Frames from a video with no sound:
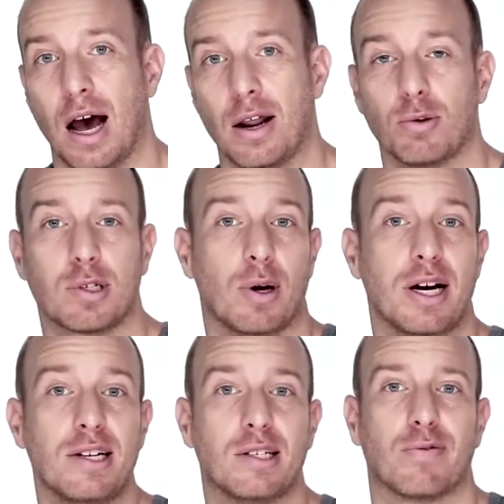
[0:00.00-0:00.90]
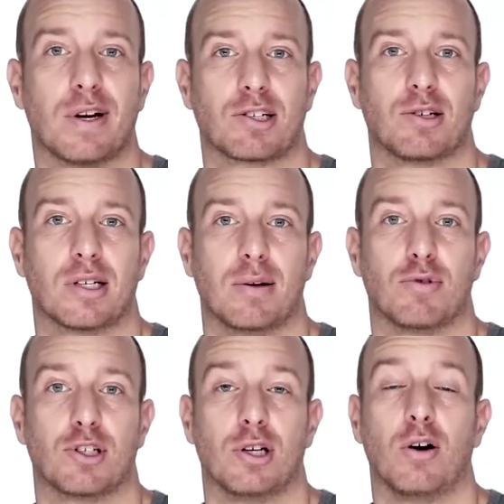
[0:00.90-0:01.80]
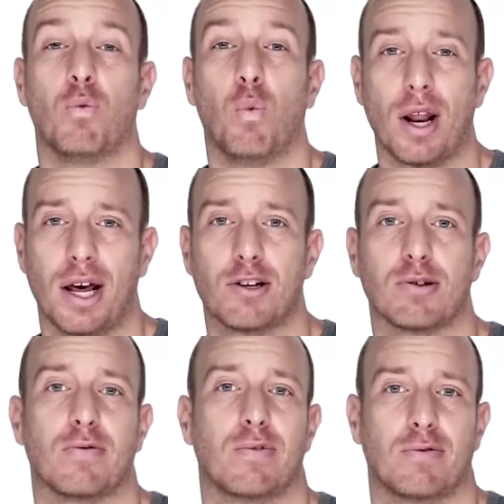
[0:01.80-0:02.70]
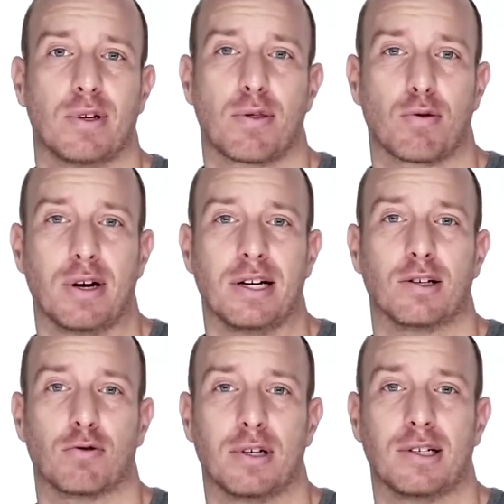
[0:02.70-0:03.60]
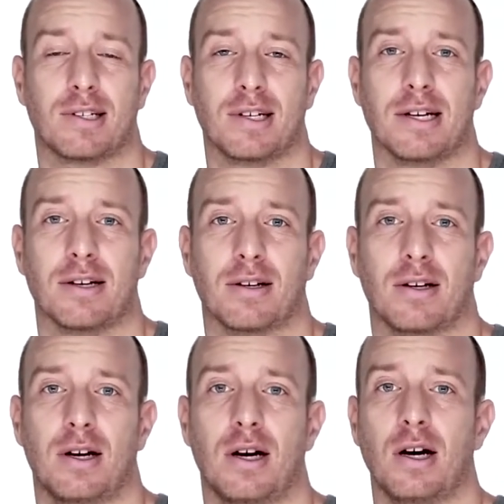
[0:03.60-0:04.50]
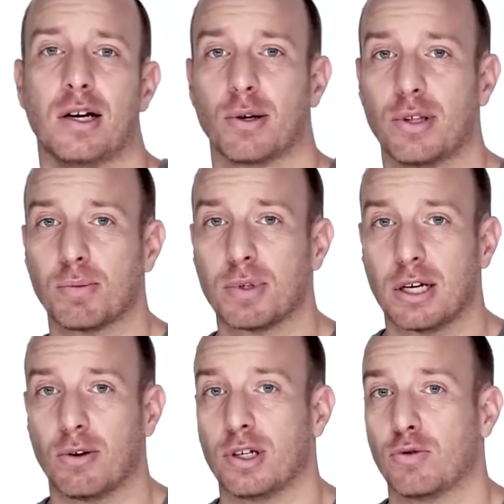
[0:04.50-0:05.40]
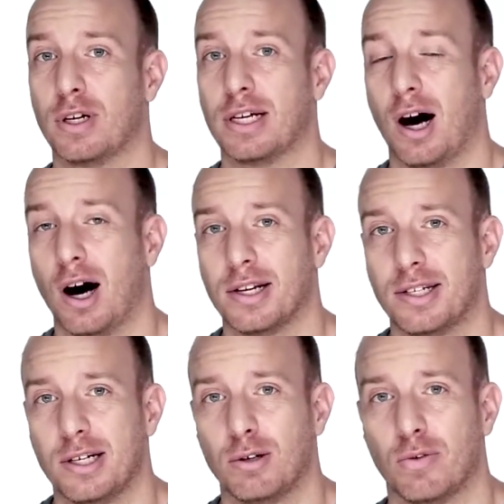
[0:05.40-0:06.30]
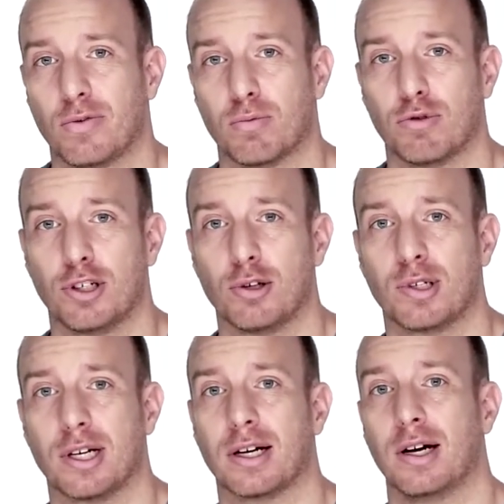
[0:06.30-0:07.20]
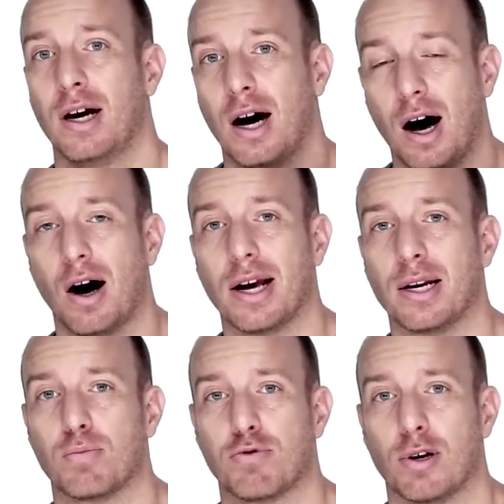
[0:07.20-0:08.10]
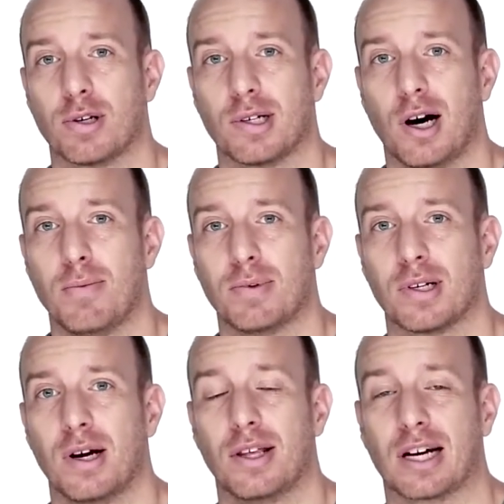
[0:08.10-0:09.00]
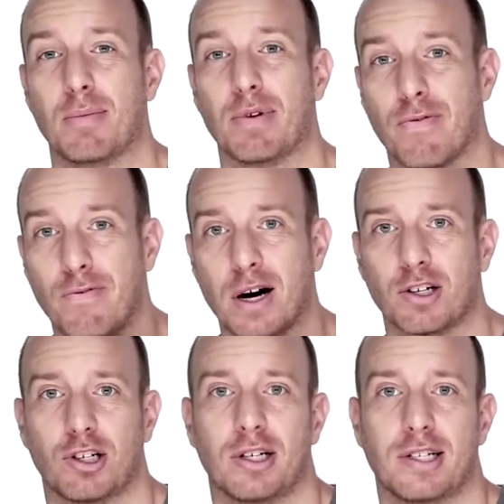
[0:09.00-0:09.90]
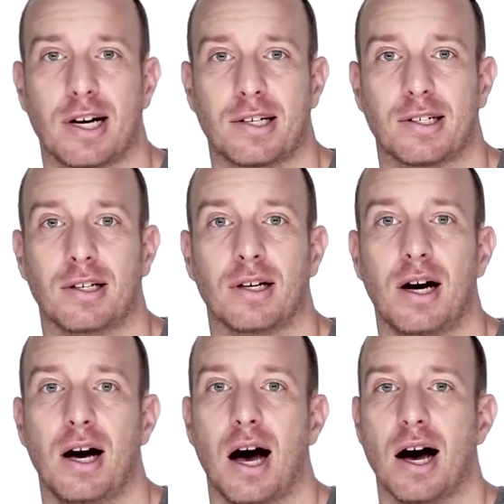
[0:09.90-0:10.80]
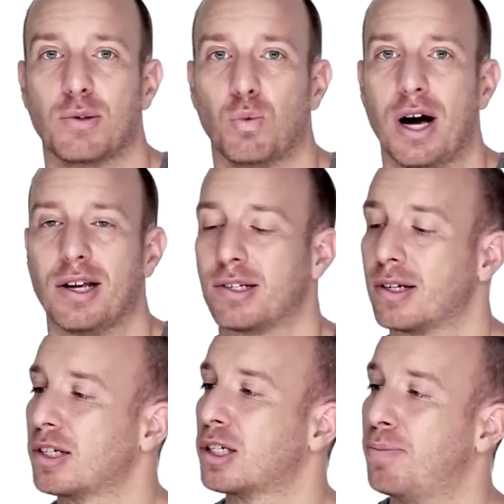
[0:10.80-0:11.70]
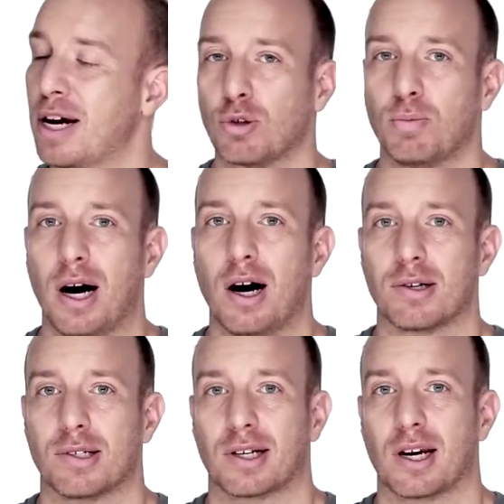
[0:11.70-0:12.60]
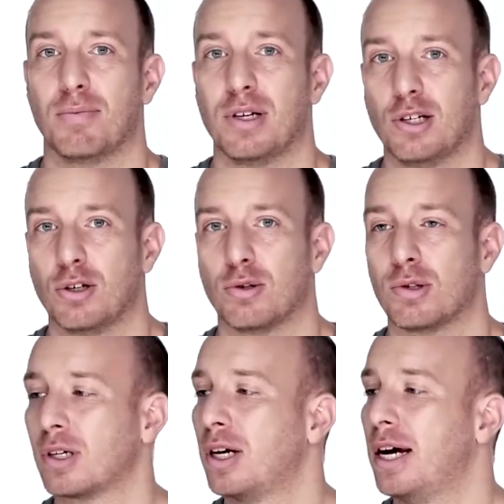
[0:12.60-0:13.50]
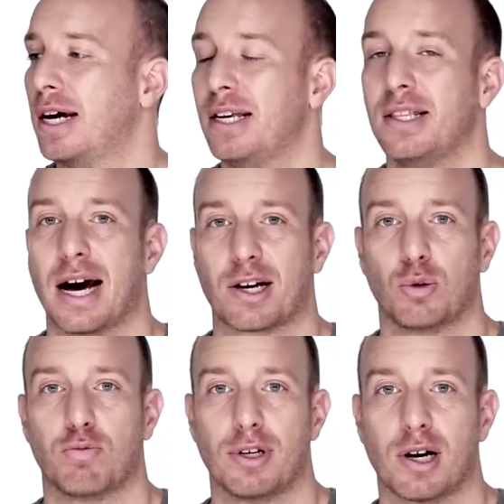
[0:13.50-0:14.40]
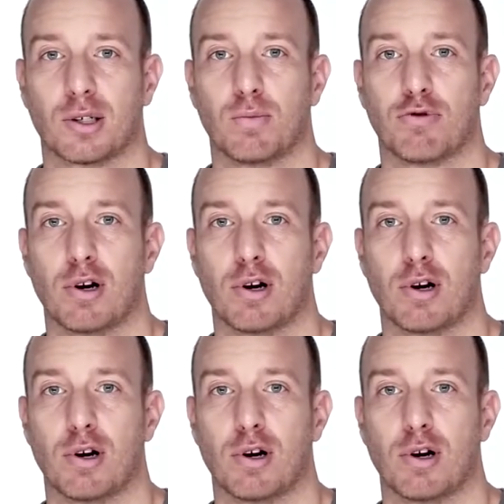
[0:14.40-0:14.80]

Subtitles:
and also a heat deflection temperature of 153 degrees C. So this material is really ideal for producing high-end prototypes that can be functionally tested, as well as special parts that can be used in the actual production